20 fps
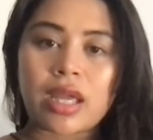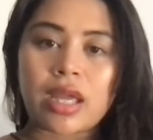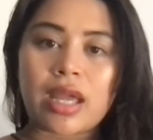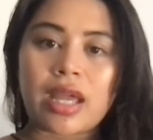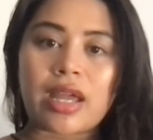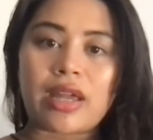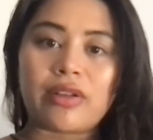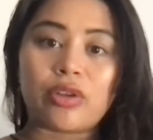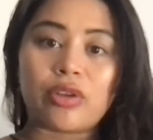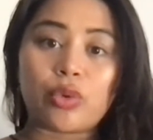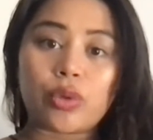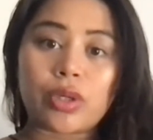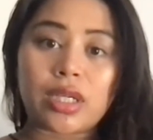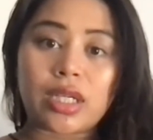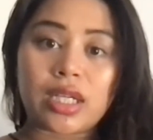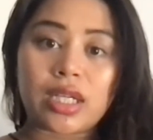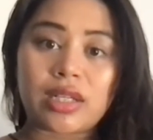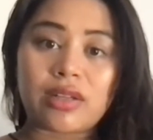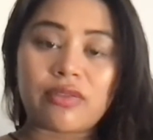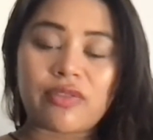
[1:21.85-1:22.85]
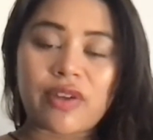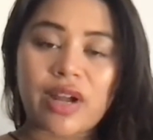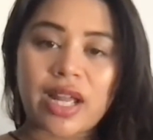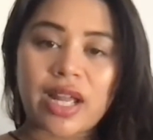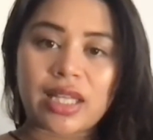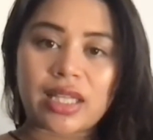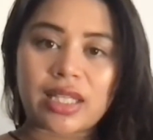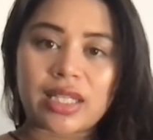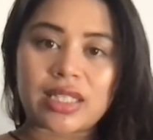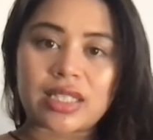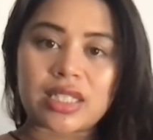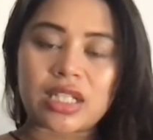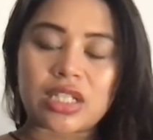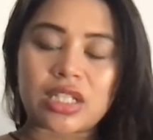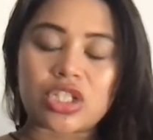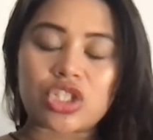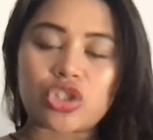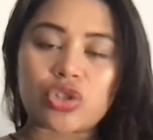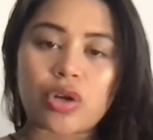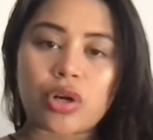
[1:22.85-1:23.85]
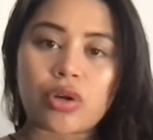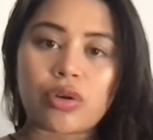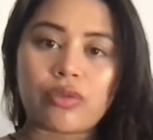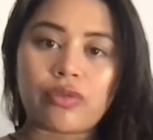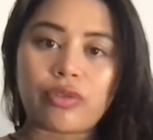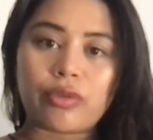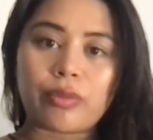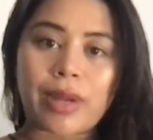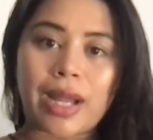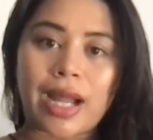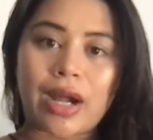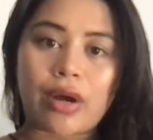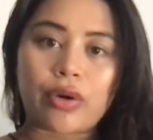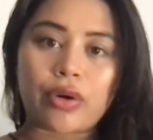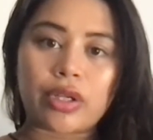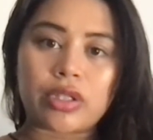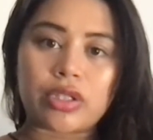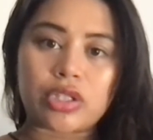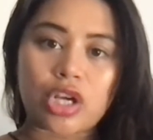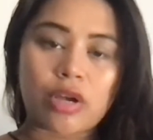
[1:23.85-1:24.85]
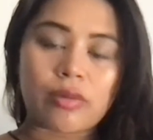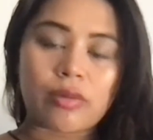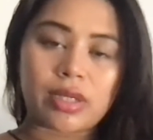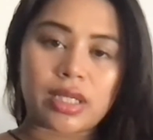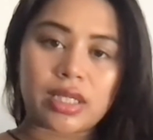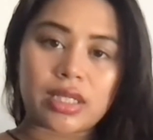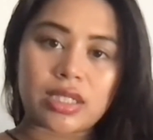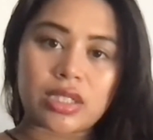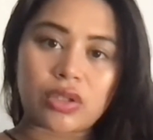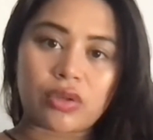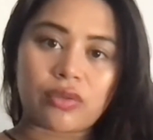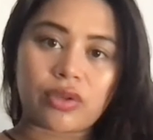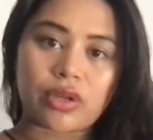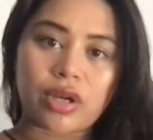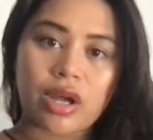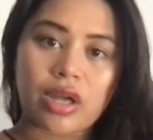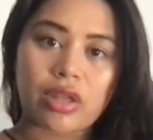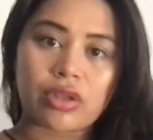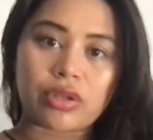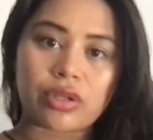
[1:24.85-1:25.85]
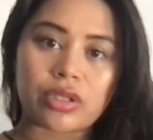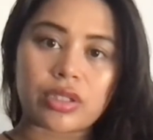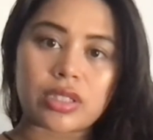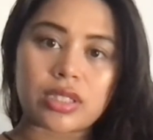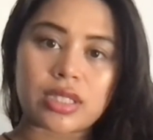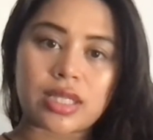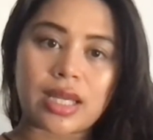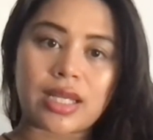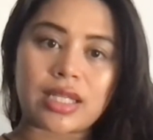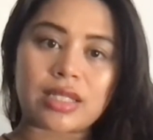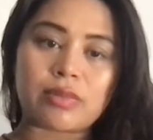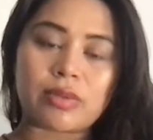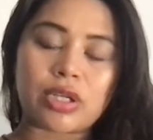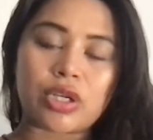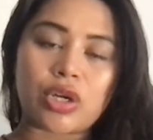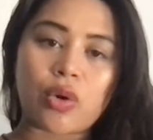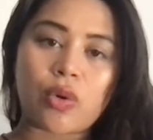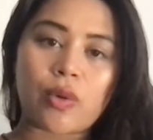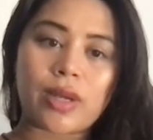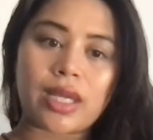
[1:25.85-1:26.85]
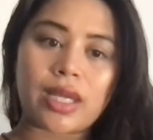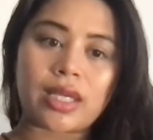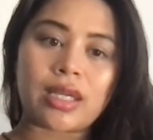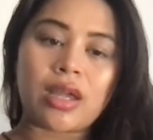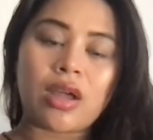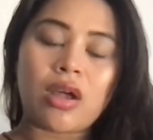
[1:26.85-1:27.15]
and greed and violence and struggle for power and dominance over others that has been going